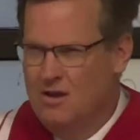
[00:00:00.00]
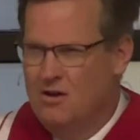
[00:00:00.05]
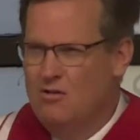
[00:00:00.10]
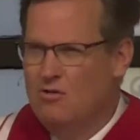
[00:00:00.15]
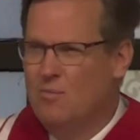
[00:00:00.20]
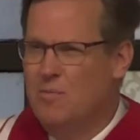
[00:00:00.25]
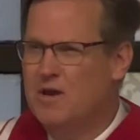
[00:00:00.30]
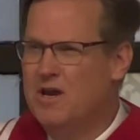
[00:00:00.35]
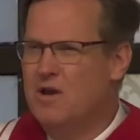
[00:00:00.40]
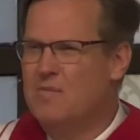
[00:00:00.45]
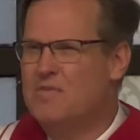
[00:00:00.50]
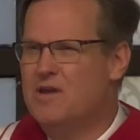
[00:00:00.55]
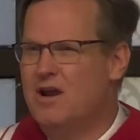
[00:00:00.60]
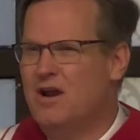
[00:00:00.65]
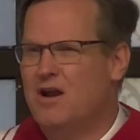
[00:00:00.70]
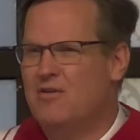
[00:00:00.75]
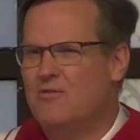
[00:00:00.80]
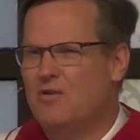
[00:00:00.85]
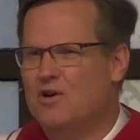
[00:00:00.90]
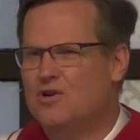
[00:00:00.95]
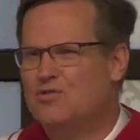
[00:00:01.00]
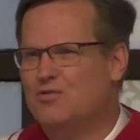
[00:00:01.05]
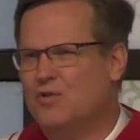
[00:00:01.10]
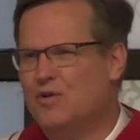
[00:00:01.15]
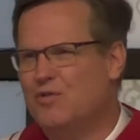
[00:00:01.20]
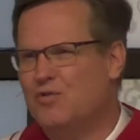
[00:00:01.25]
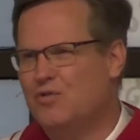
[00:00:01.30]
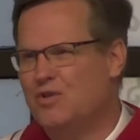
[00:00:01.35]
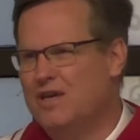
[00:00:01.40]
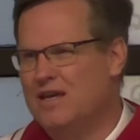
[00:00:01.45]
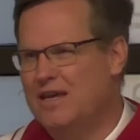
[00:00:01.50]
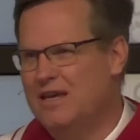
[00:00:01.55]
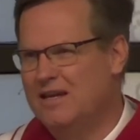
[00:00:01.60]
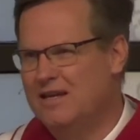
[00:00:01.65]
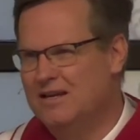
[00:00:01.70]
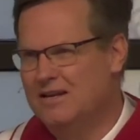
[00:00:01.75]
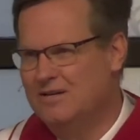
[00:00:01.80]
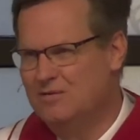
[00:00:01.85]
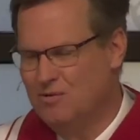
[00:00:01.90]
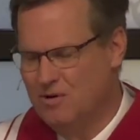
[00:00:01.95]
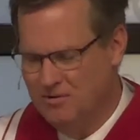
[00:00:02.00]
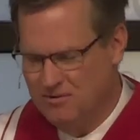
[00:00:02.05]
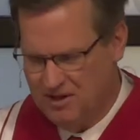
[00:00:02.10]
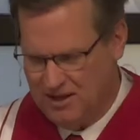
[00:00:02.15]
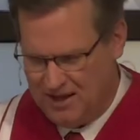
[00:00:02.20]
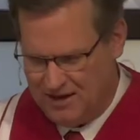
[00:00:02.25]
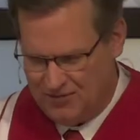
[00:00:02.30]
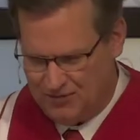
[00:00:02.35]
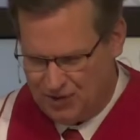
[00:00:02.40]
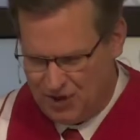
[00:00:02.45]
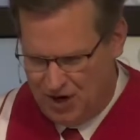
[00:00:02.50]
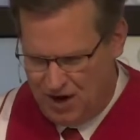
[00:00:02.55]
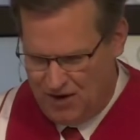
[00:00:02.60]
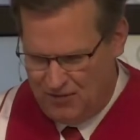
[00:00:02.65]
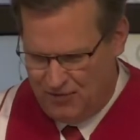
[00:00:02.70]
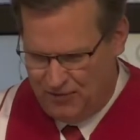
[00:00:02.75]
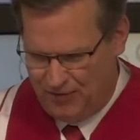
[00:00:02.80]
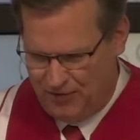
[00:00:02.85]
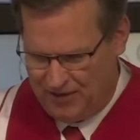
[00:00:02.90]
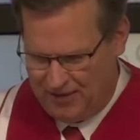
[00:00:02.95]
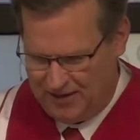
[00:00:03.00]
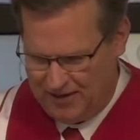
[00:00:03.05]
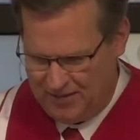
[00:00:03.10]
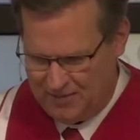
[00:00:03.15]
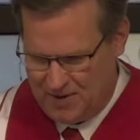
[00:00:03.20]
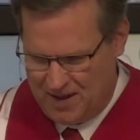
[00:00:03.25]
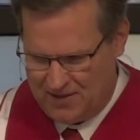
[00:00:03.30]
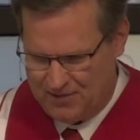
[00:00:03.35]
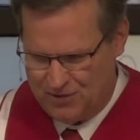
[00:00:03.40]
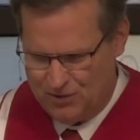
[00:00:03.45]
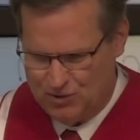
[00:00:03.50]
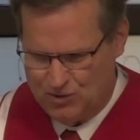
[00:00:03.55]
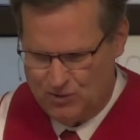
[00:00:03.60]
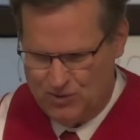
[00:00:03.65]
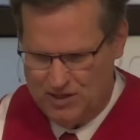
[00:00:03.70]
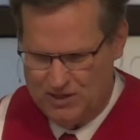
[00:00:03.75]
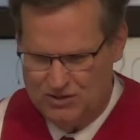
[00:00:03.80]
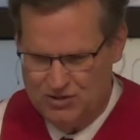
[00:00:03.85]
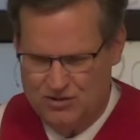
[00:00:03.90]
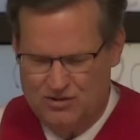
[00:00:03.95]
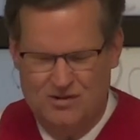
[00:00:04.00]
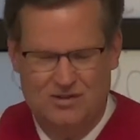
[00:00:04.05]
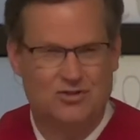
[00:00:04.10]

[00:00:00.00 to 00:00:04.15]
We'll pick up there at verse 15, where we left off, at Matthew 22.